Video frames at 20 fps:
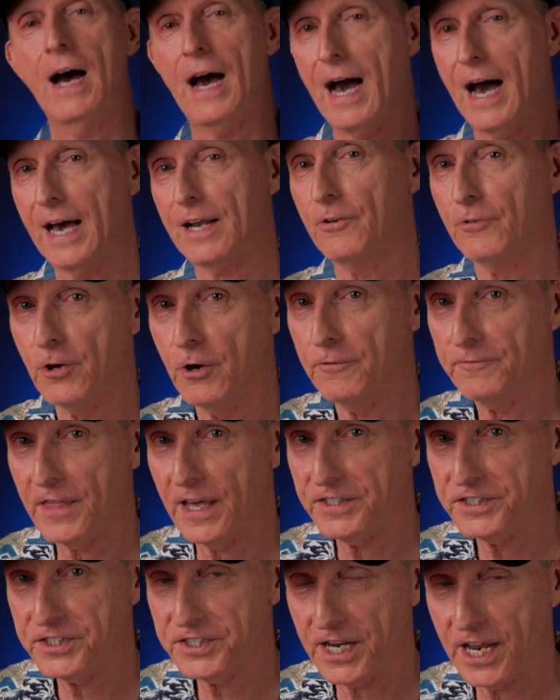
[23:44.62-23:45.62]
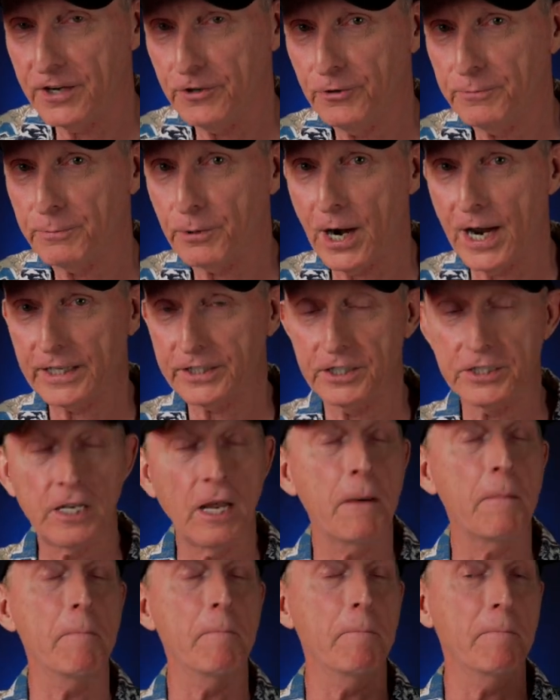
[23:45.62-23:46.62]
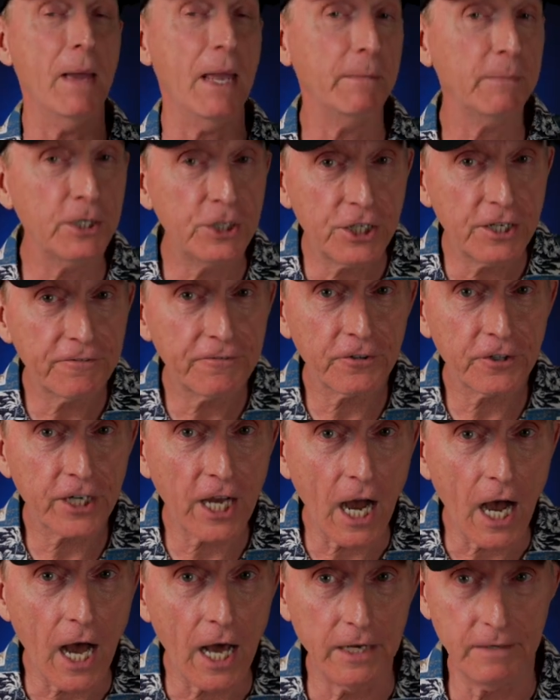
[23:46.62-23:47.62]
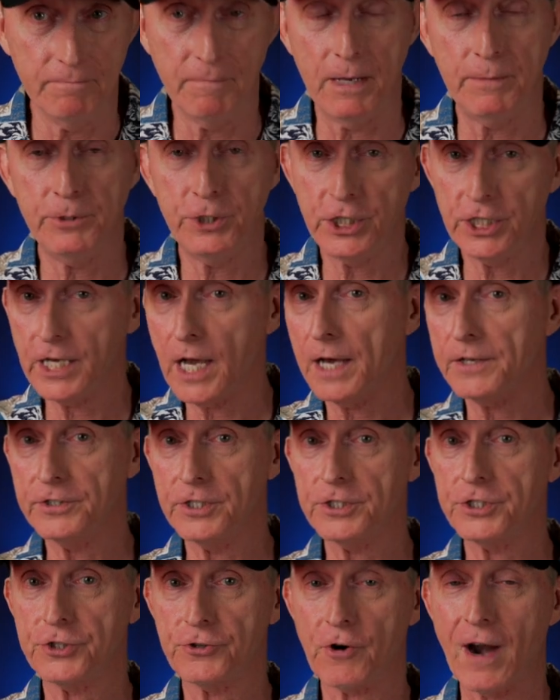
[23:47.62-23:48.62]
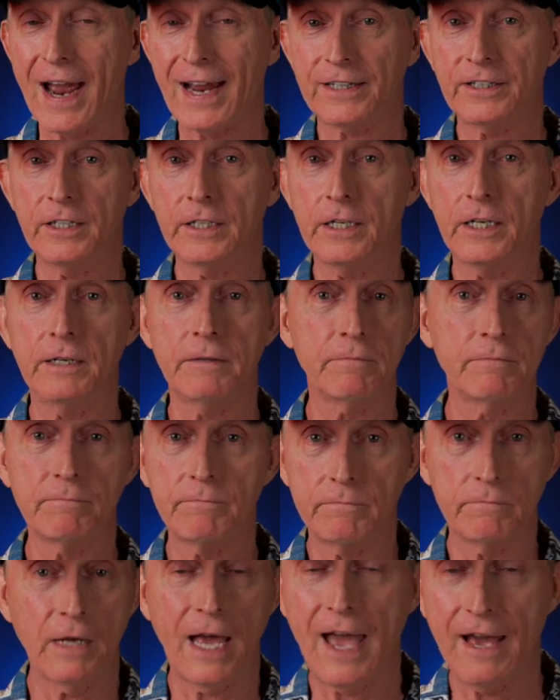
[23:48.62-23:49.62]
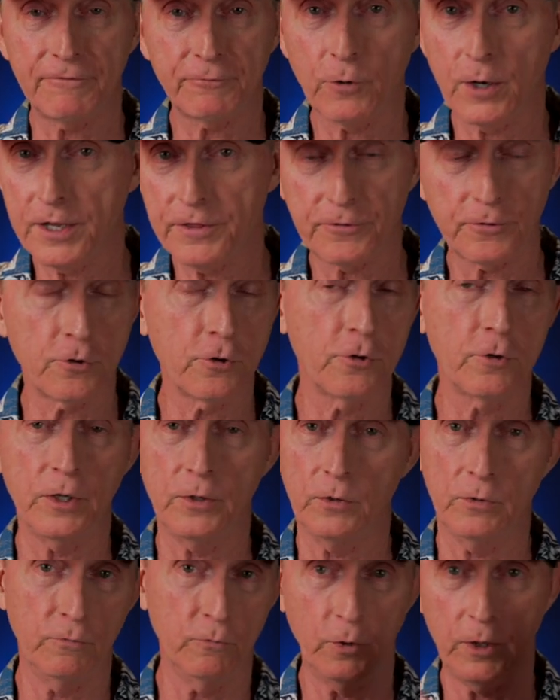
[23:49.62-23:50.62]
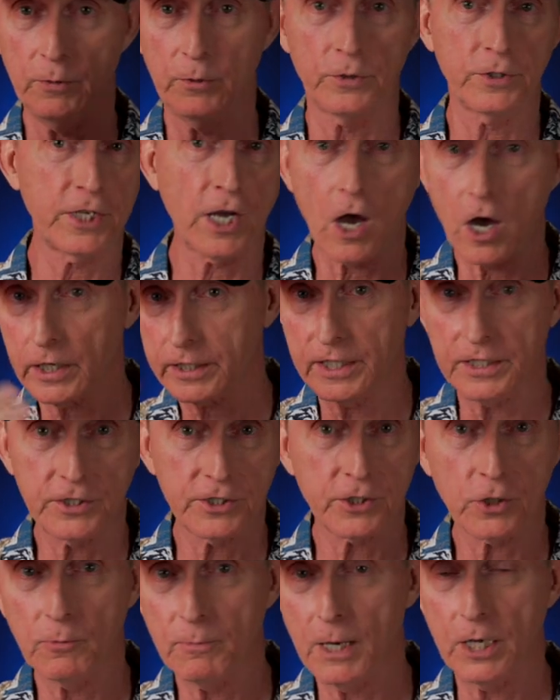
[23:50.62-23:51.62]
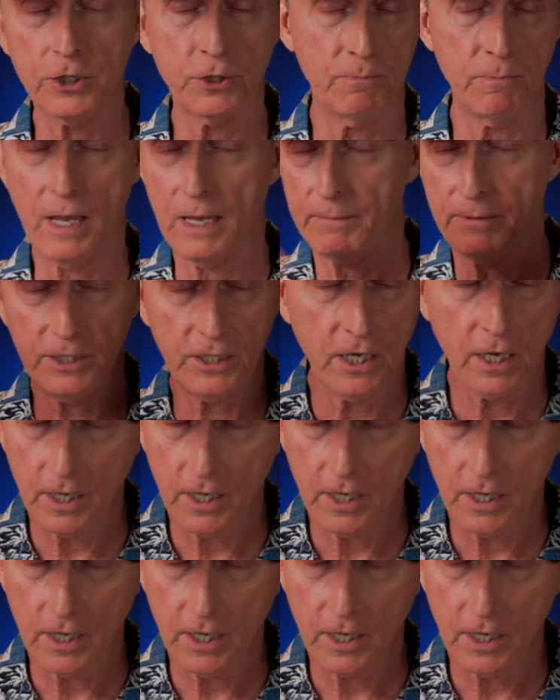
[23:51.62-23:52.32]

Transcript: I don't know if that's standard practice. Maybe she forgot. Maybe she got distracted and halfway through and we were talking so much, maybe